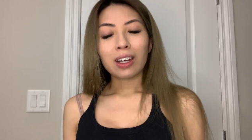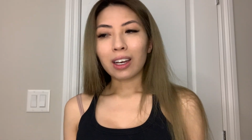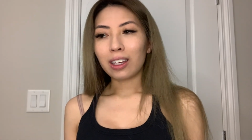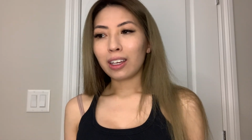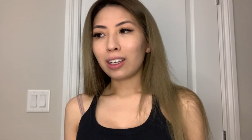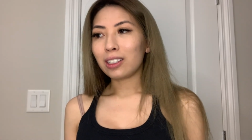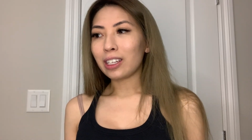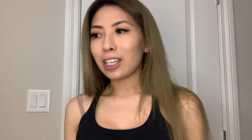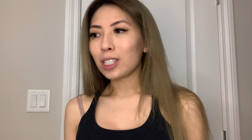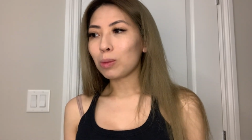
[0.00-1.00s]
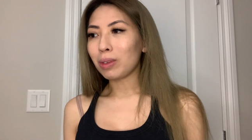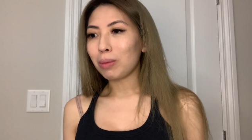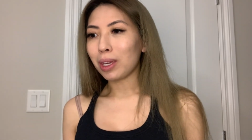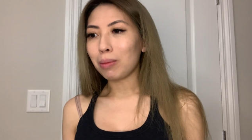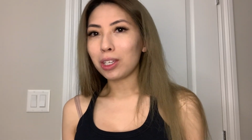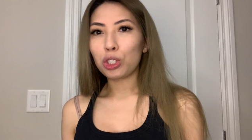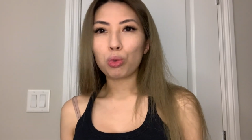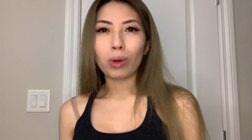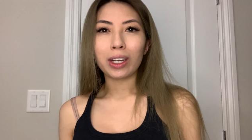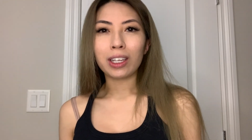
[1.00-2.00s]
it takes me maybe
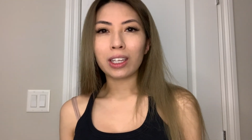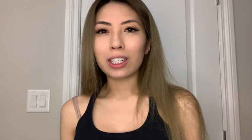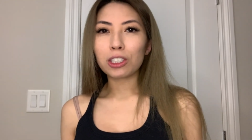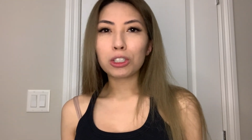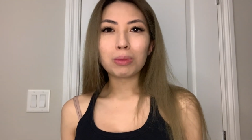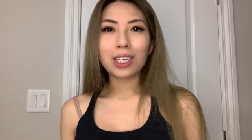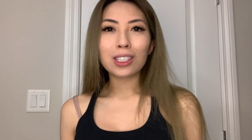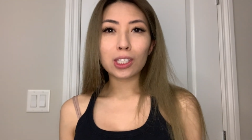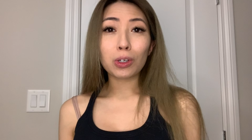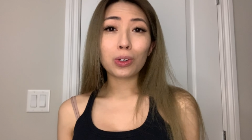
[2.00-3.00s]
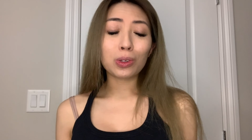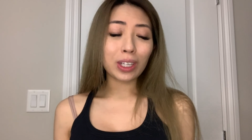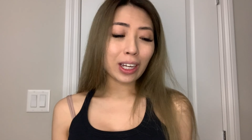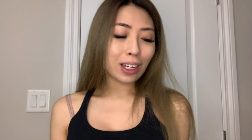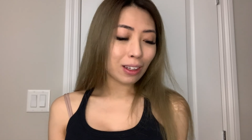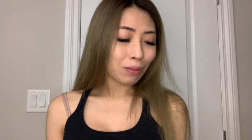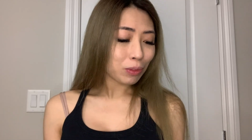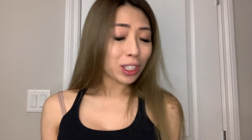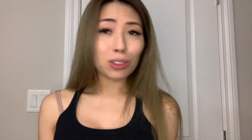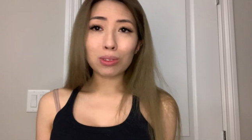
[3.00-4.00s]
20-ish minutes. So yeah,
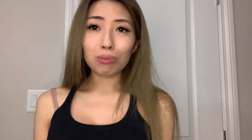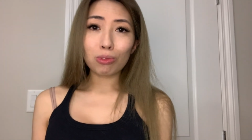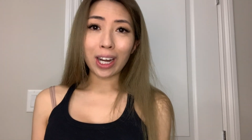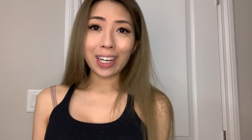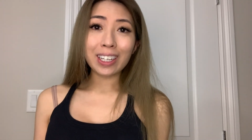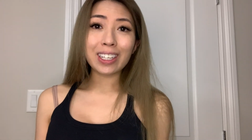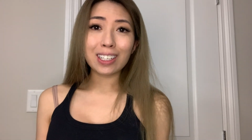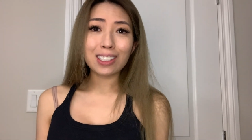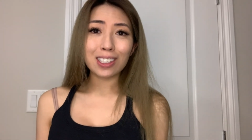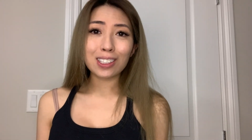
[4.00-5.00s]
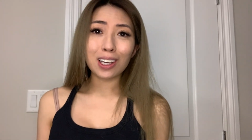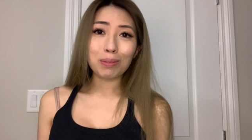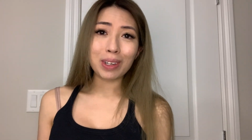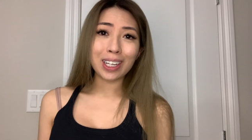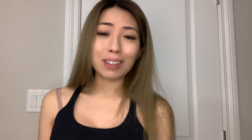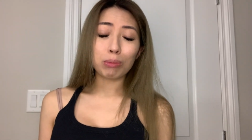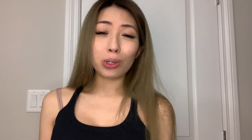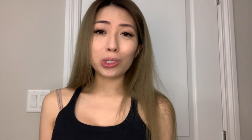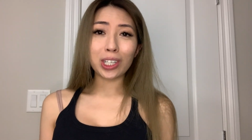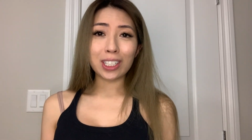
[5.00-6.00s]
it's right, it does cut my blow
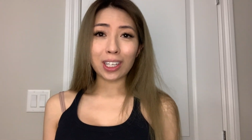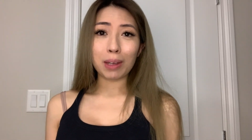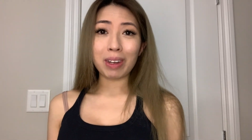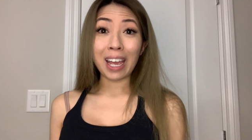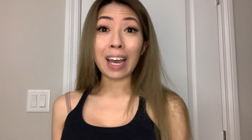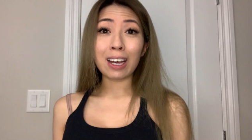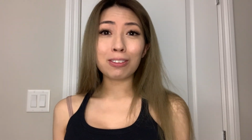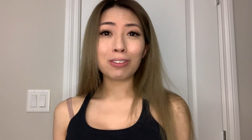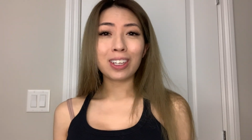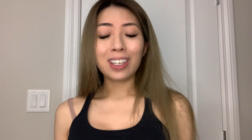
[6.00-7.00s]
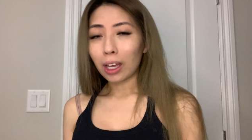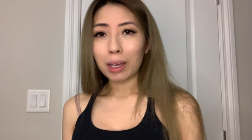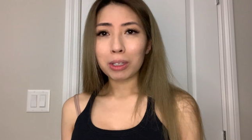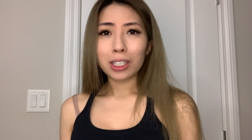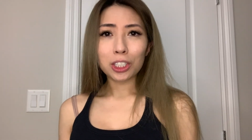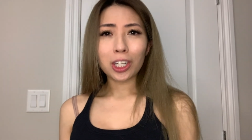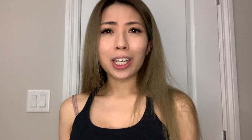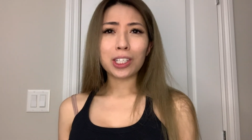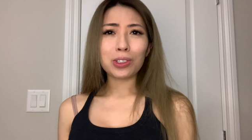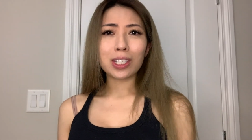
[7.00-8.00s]
dry time in half. I'm gonna try
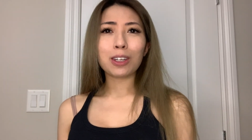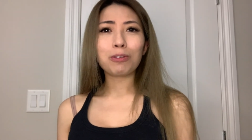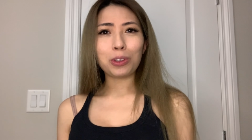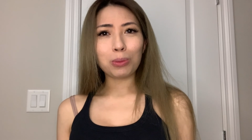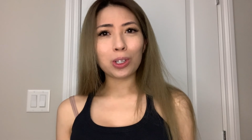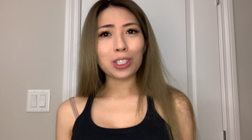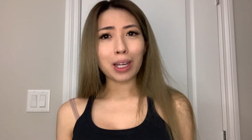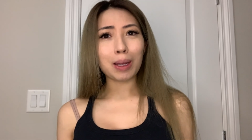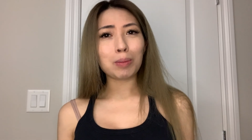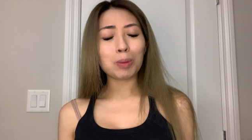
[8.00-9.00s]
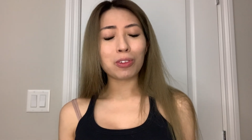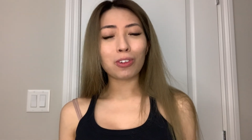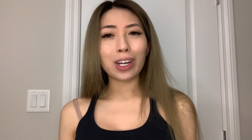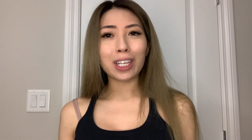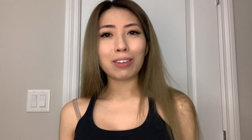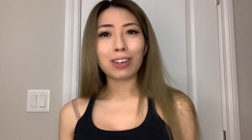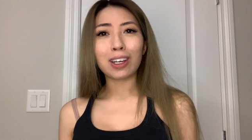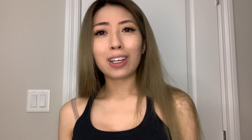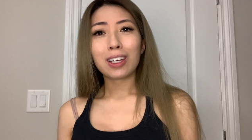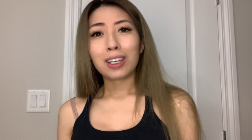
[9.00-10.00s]
using it a few more times before I give a
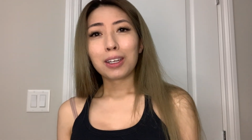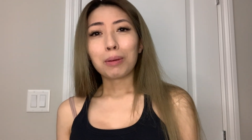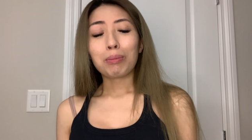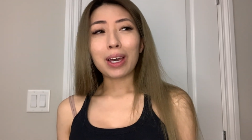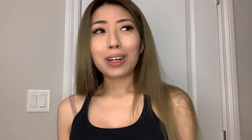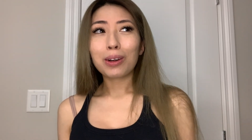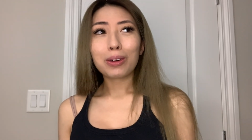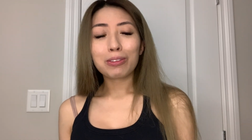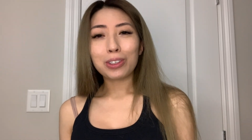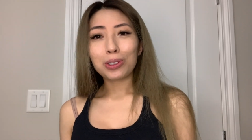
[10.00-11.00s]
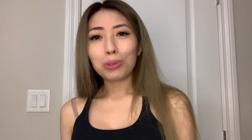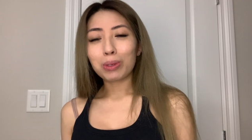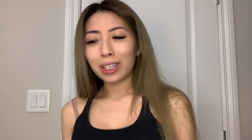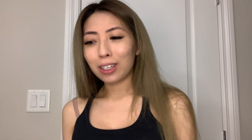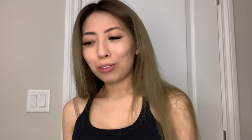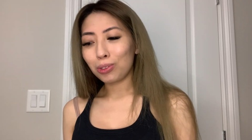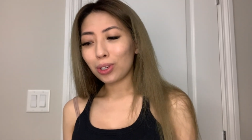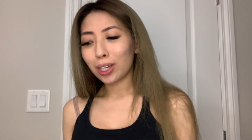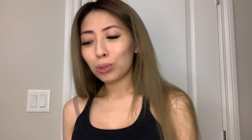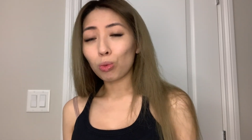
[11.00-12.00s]
better review, but if you
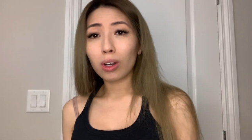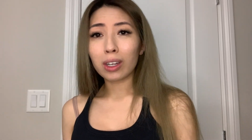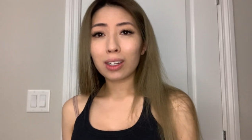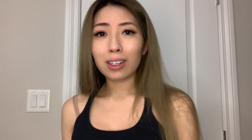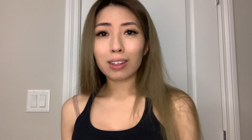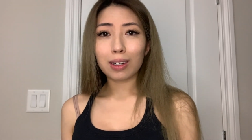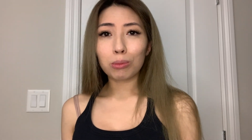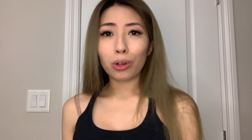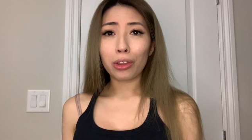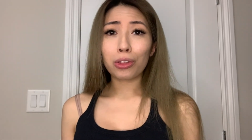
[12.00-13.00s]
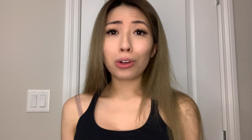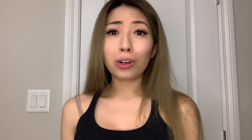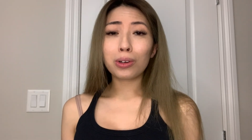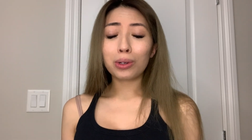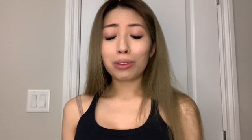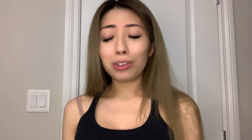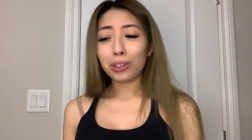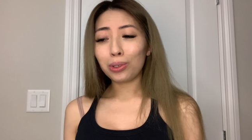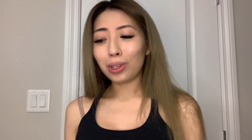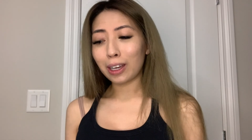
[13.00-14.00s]
guys want a more thorough
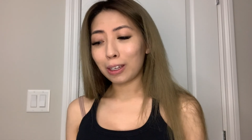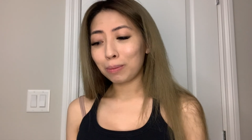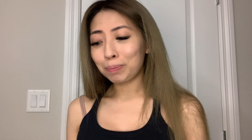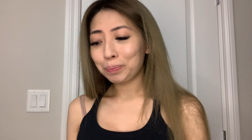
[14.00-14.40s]
review, then